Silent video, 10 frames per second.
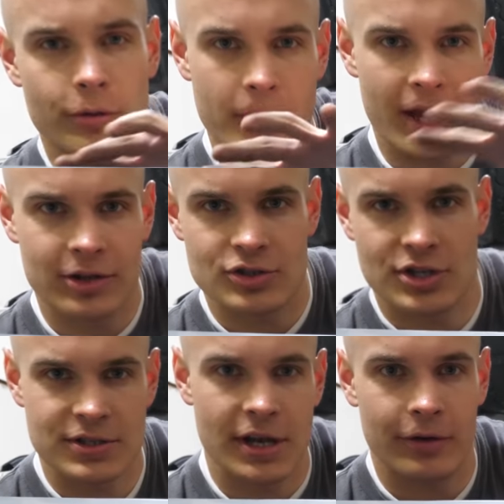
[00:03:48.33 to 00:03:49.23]
The back is
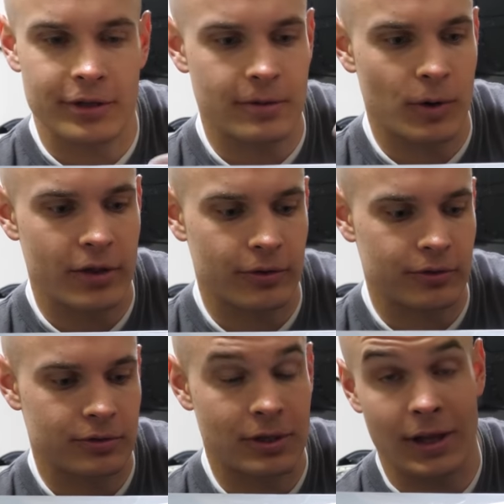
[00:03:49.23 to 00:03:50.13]
just held in by
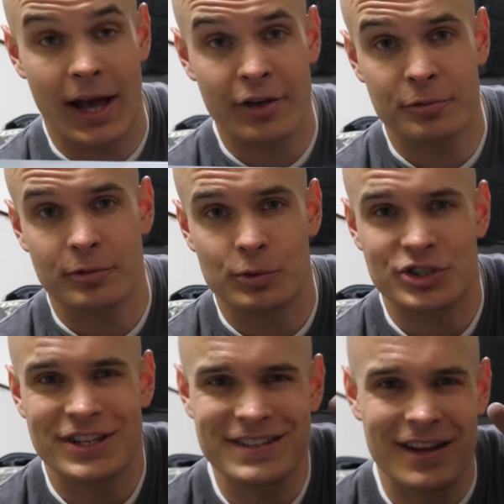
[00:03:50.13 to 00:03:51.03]
those clasps,
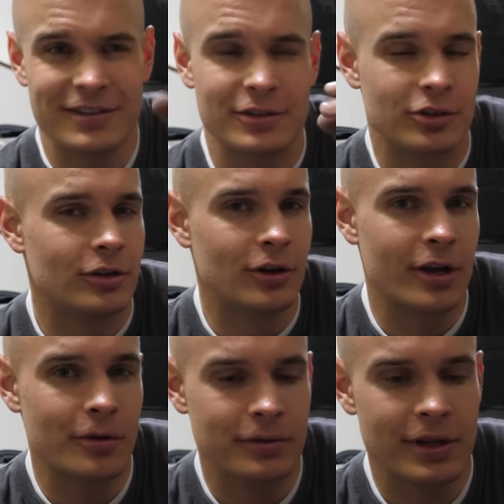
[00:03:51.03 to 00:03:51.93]
which isn't as secure, I
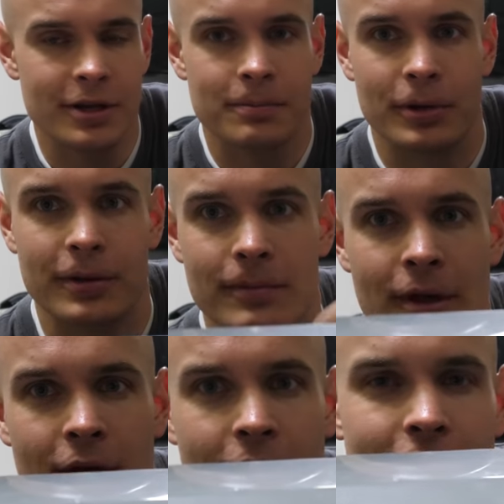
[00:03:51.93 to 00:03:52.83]
don't think, but
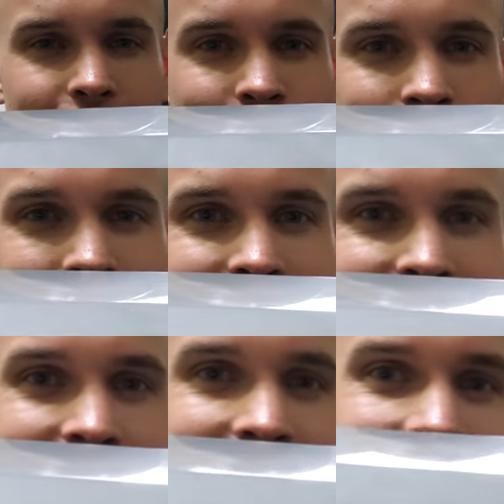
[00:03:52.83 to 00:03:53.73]
so far it's
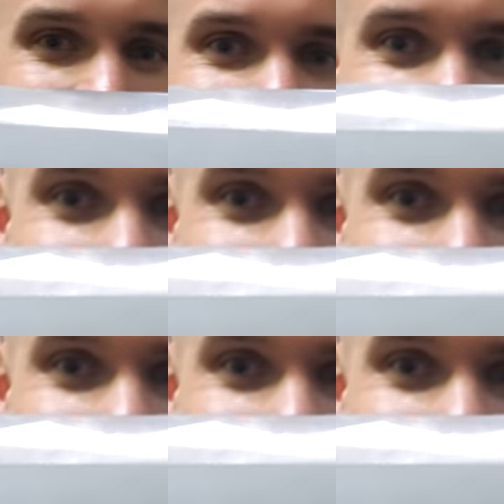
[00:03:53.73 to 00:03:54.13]
staying on.